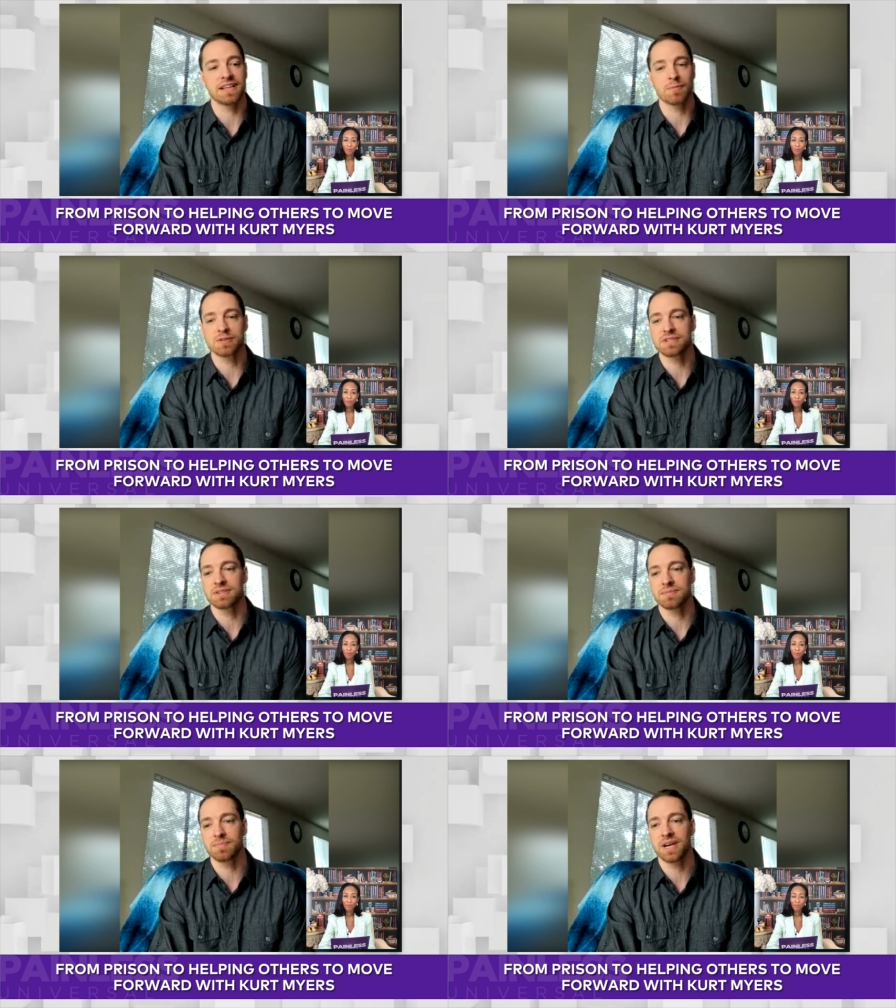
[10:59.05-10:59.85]
that
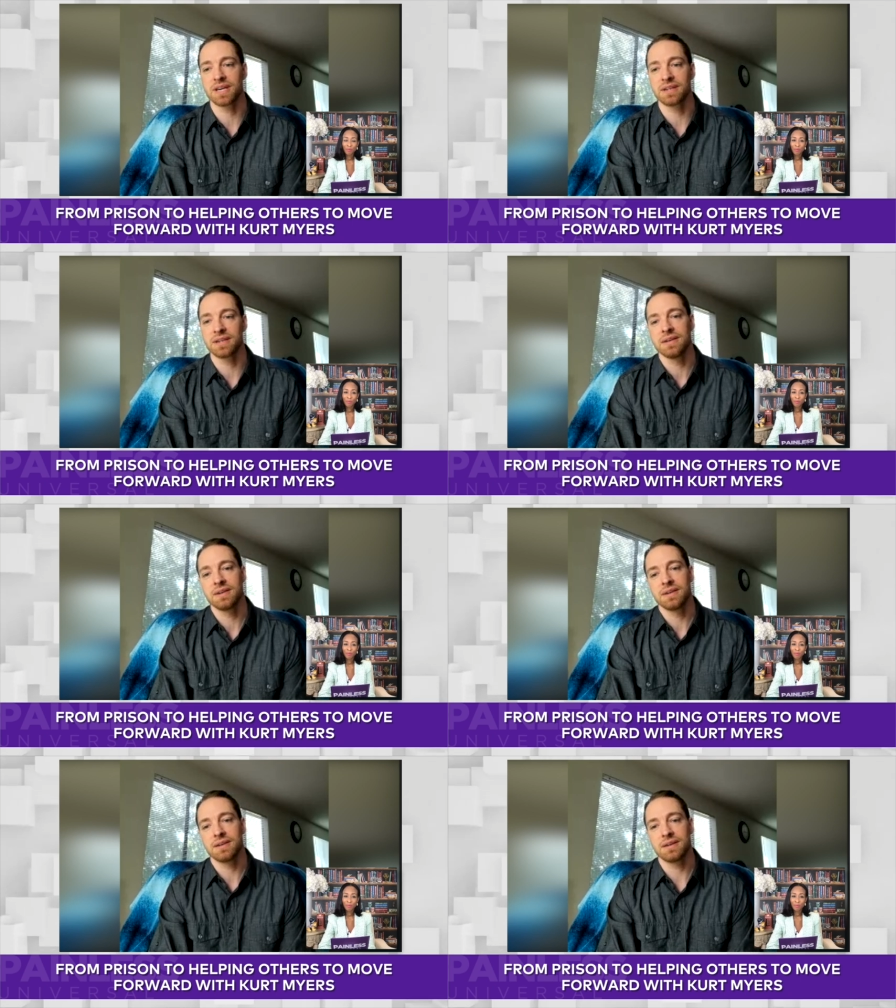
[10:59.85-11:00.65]
wasn't my
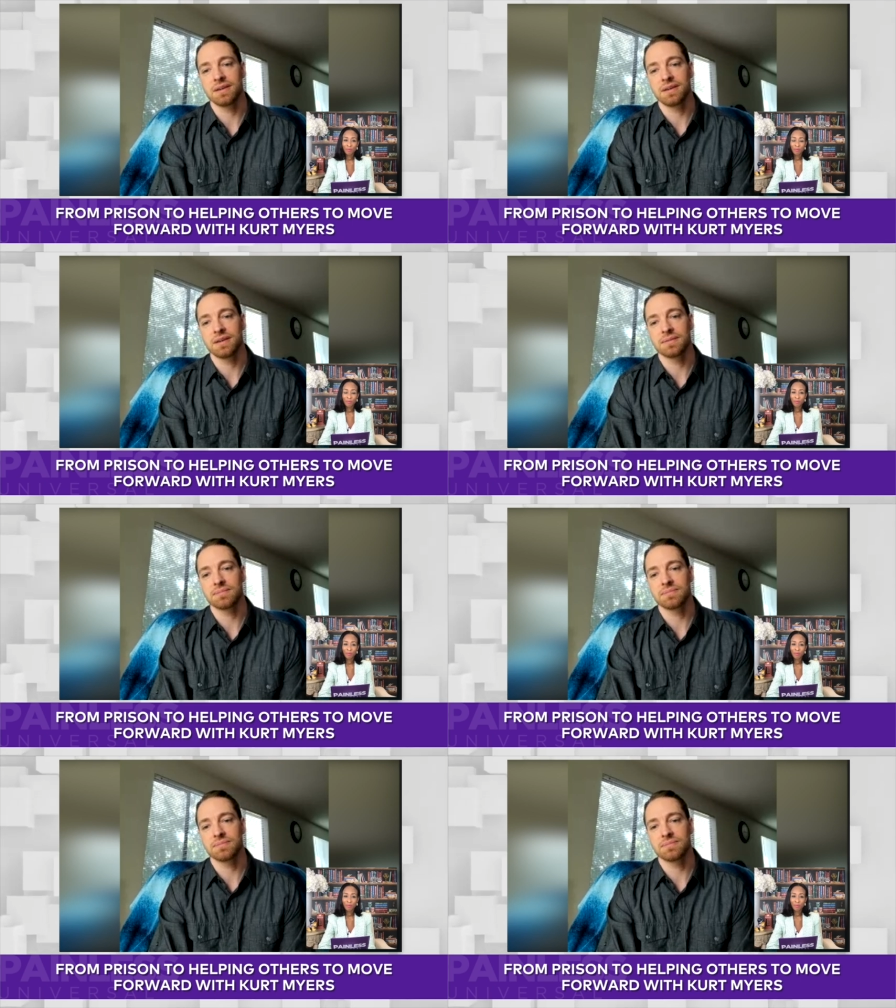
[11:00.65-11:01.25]
uh,